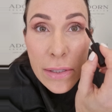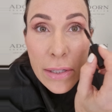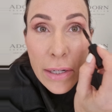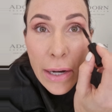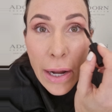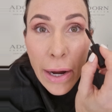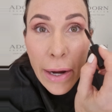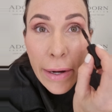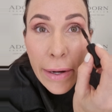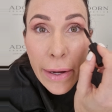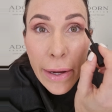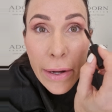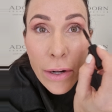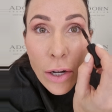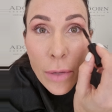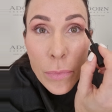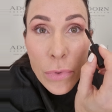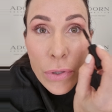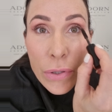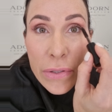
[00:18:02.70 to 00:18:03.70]
today and
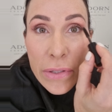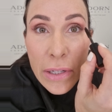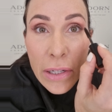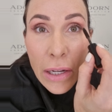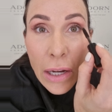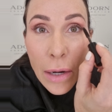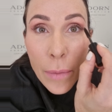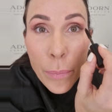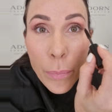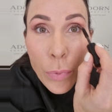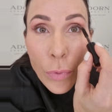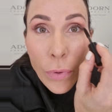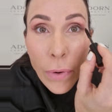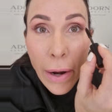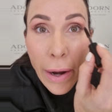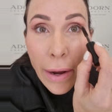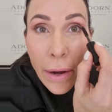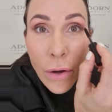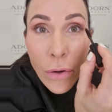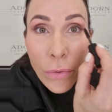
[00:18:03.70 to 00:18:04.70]
I'm using a
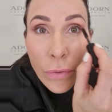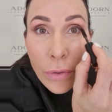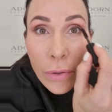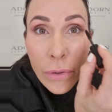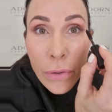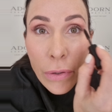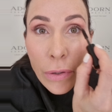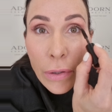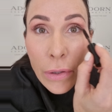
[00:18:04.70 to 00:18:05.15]
brown